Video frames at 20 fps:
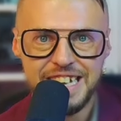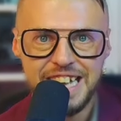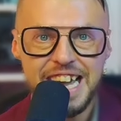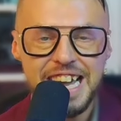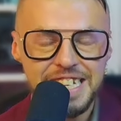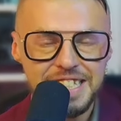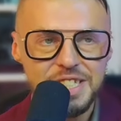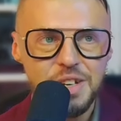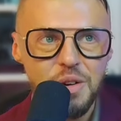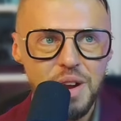
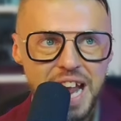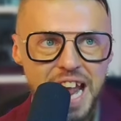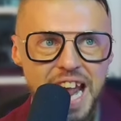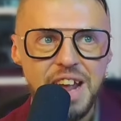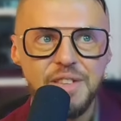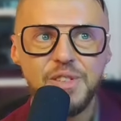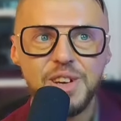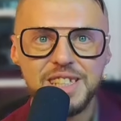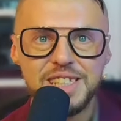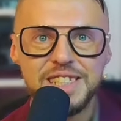It's okay
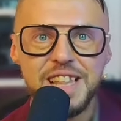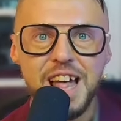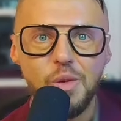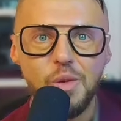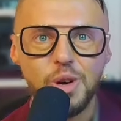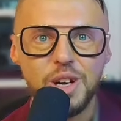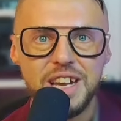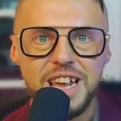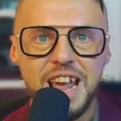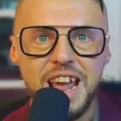if it's not
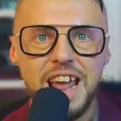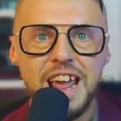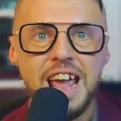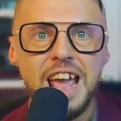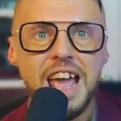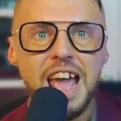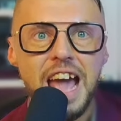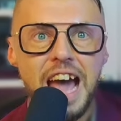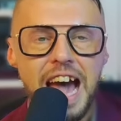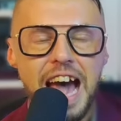working
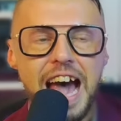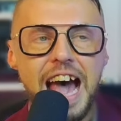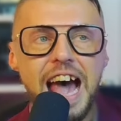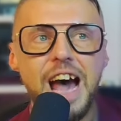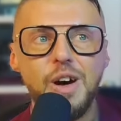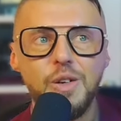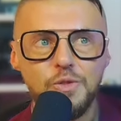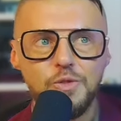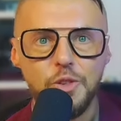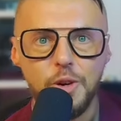
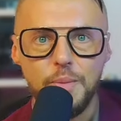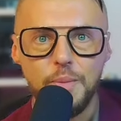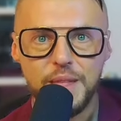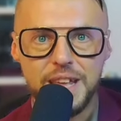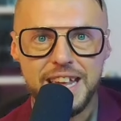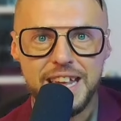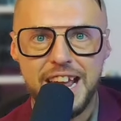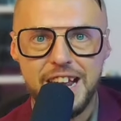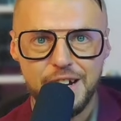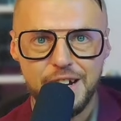out from the
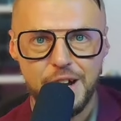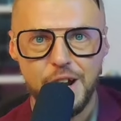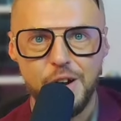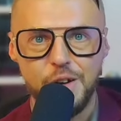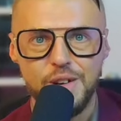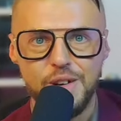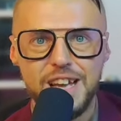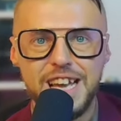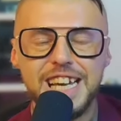get go.